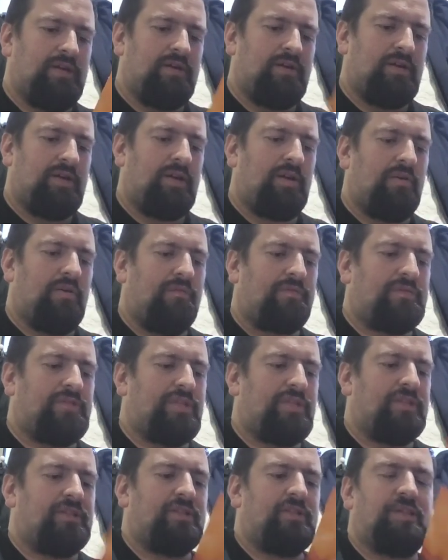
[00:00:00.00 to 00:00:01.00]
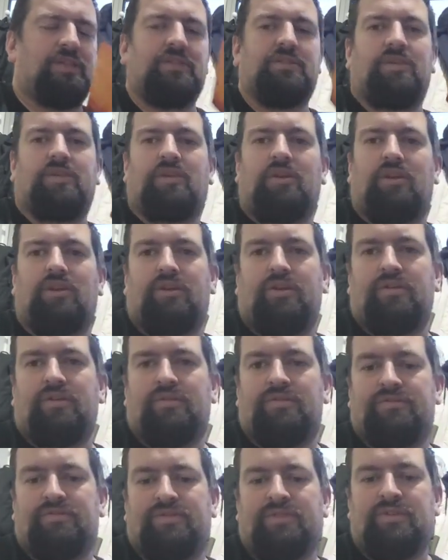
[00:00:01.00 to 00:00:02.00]
I know obviously there's like a lot
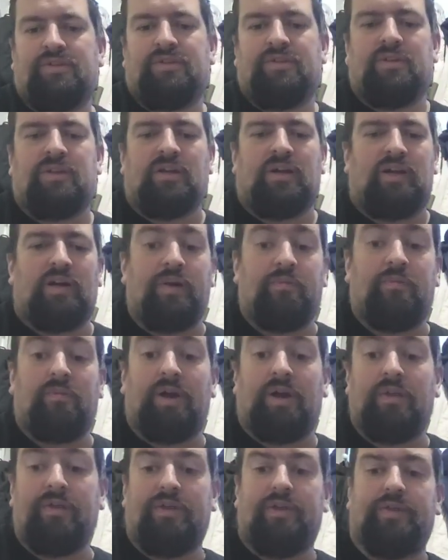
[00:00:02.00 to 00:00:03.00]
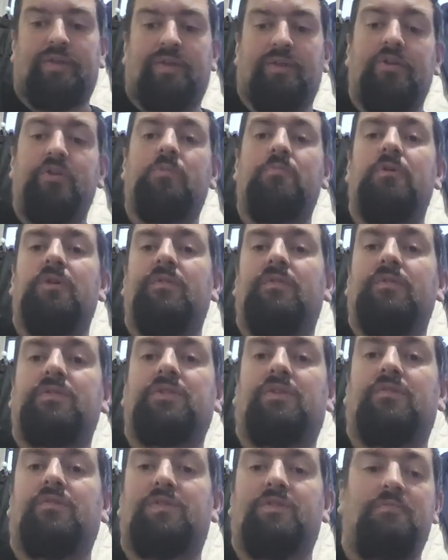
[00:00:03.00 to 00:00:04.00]
of hype around the new movies
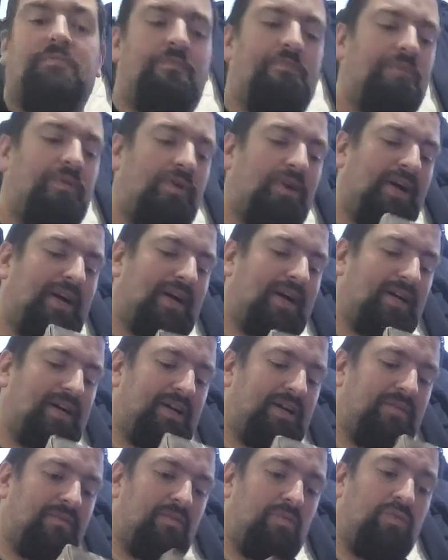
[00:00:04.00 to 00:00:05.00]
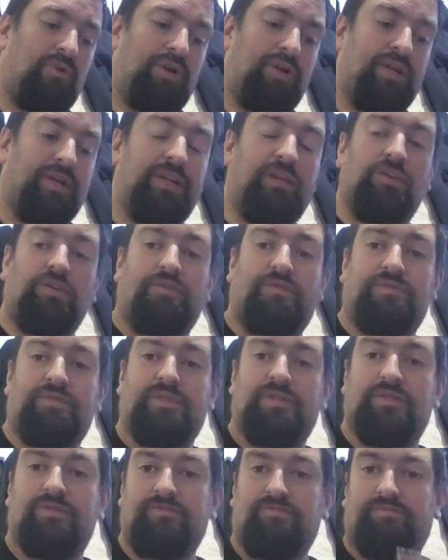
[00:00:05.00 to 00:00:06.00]
of them, but I really loved
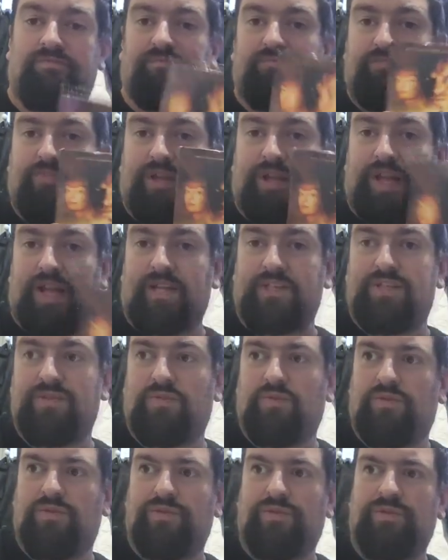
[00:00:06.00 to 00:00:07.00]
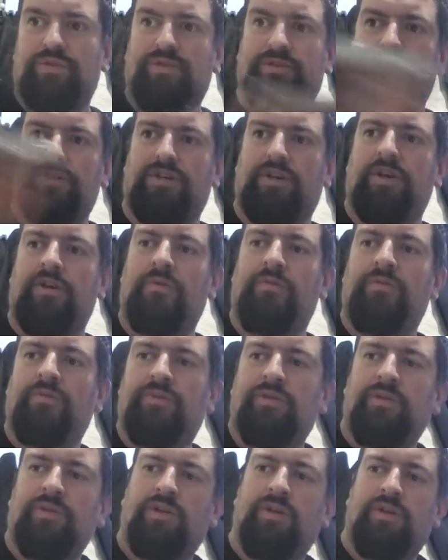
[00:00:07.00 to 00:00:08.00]
the classic ones, so
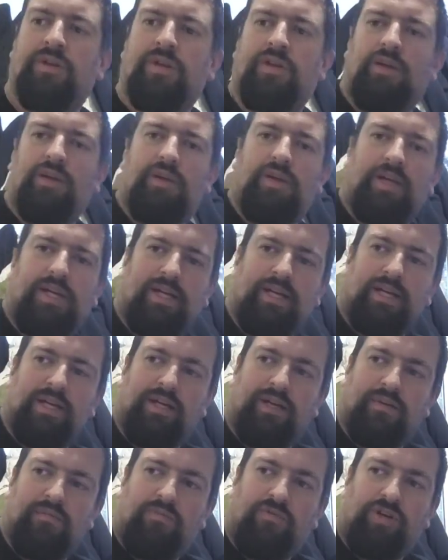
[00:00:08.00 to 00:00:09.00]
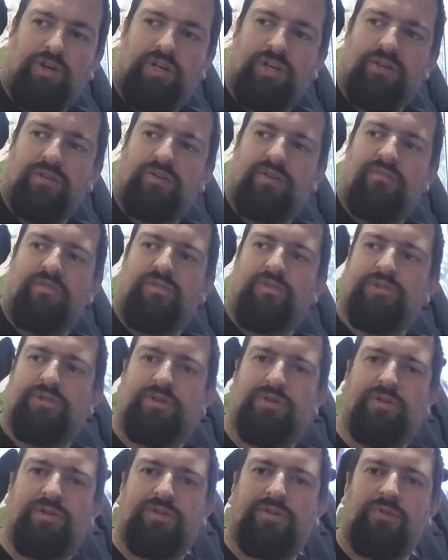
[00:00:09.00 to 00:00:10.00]
I'm really looking forward
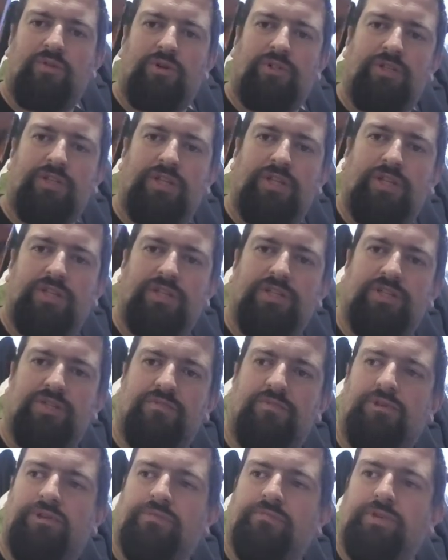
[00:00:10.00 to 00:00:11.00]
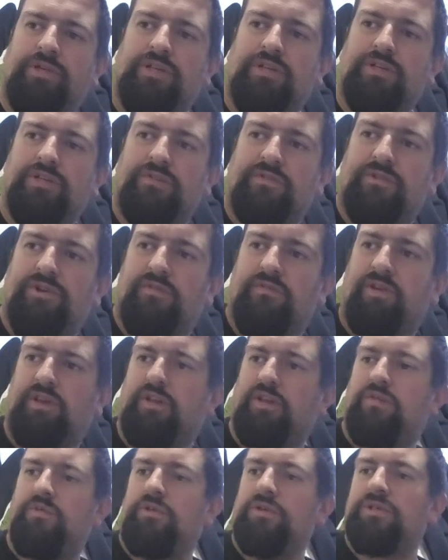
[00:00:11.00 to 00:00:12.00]
to watching this at some point because I've not
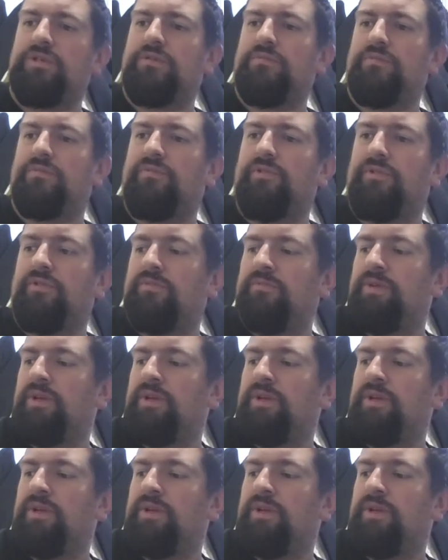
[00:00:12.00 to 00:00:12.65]
watched it before.